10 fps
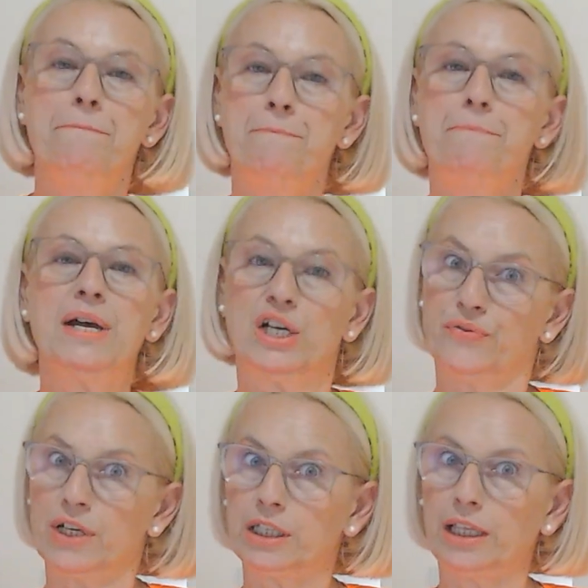
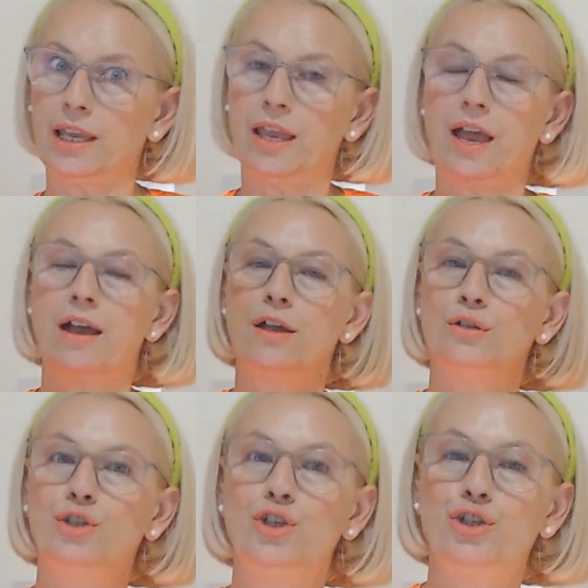perfectly.
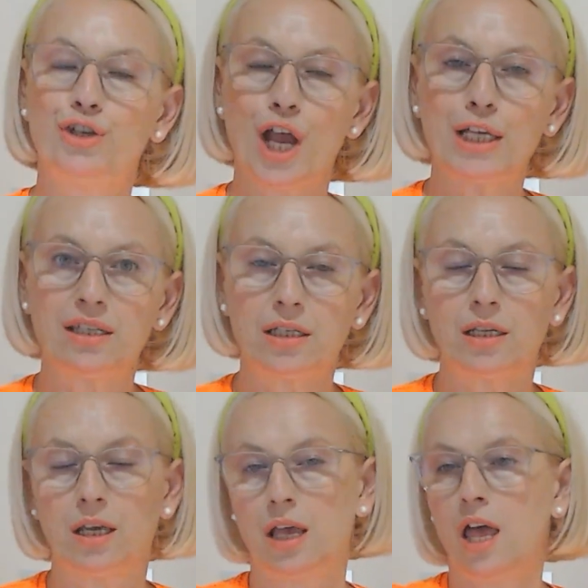Just
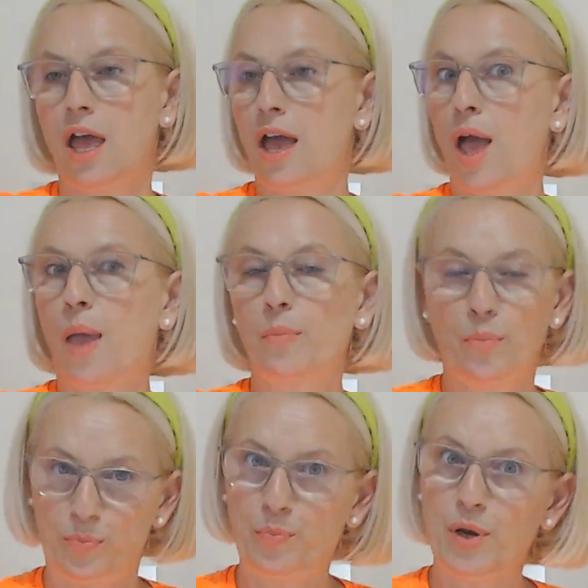
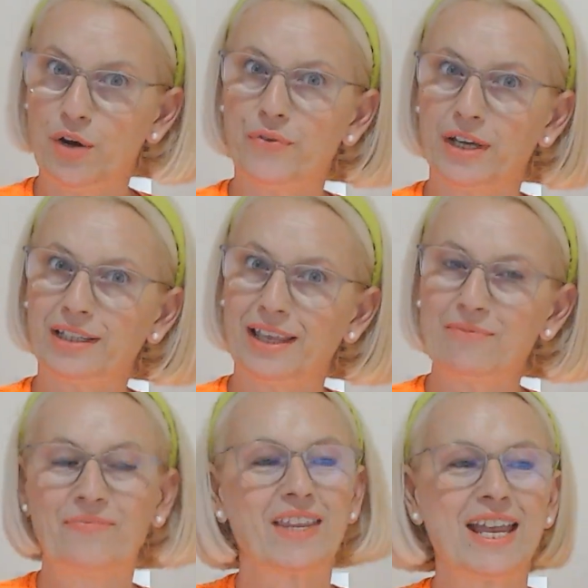
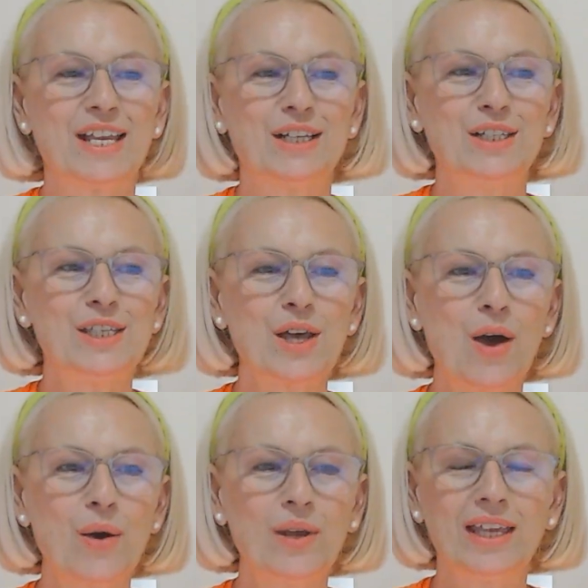perfectly.
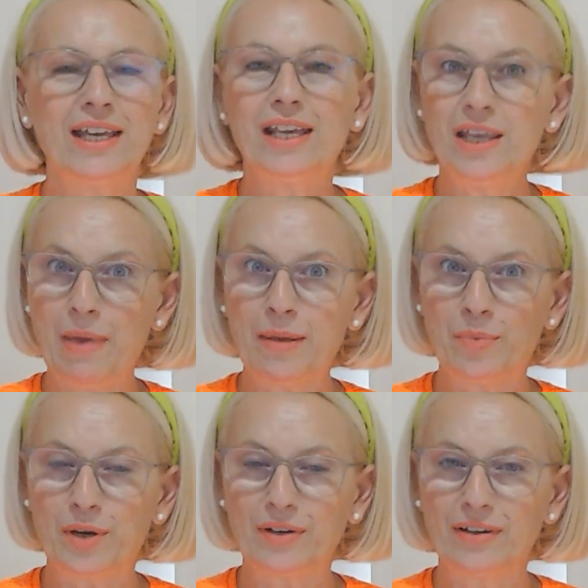So,
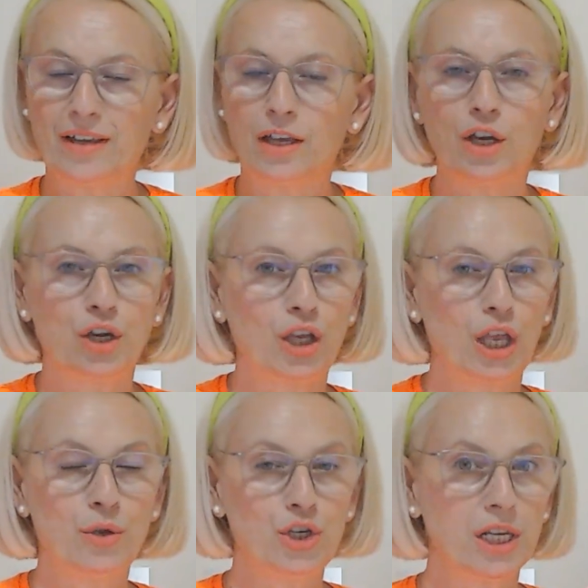remember,
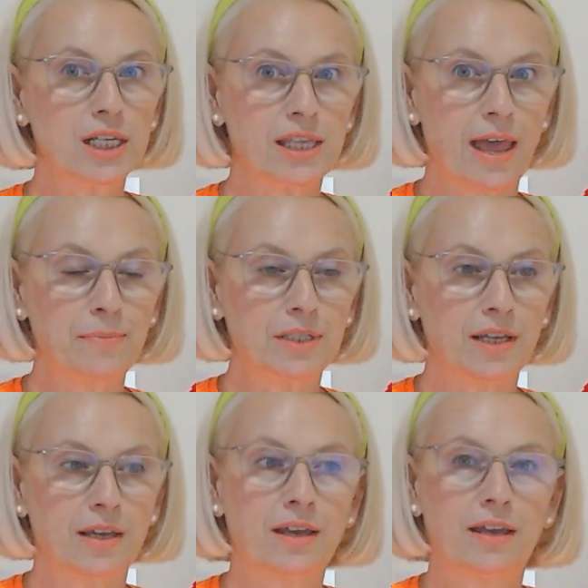you should accept
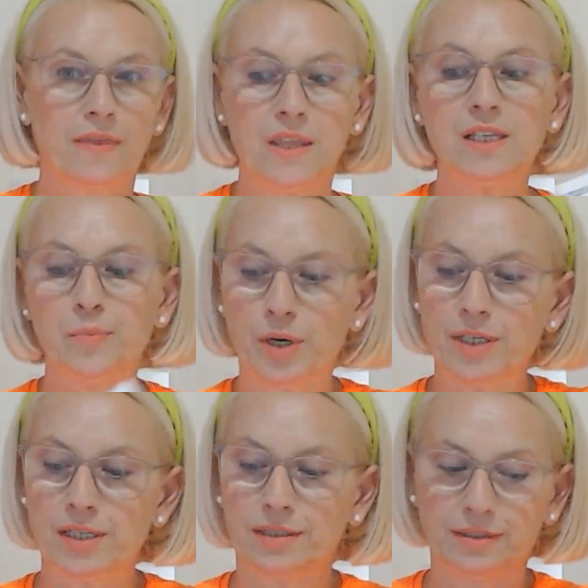this
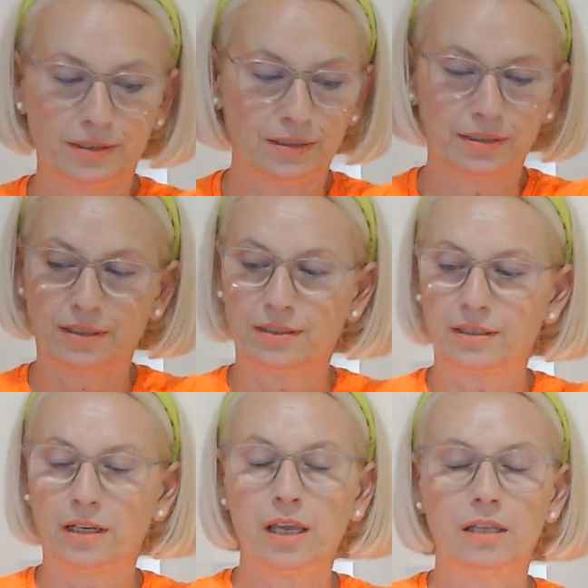person.
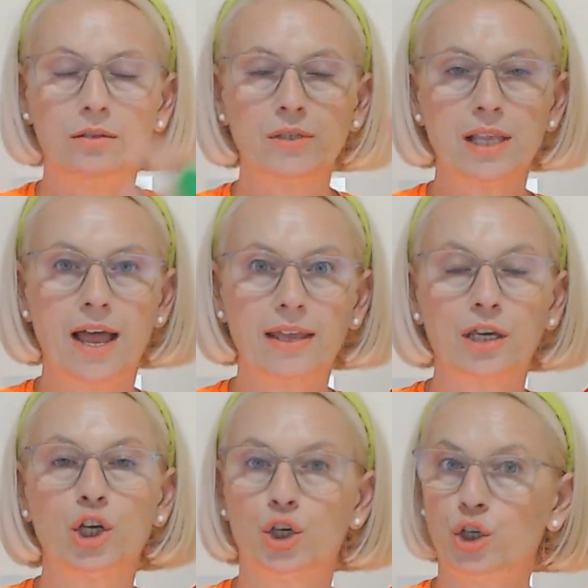It looks like
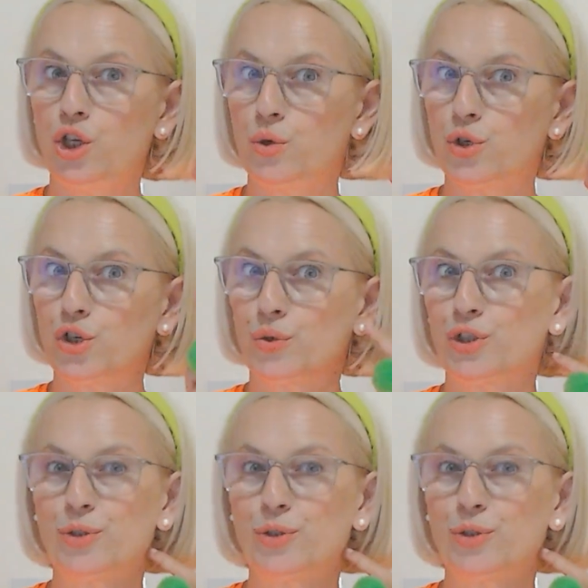you should.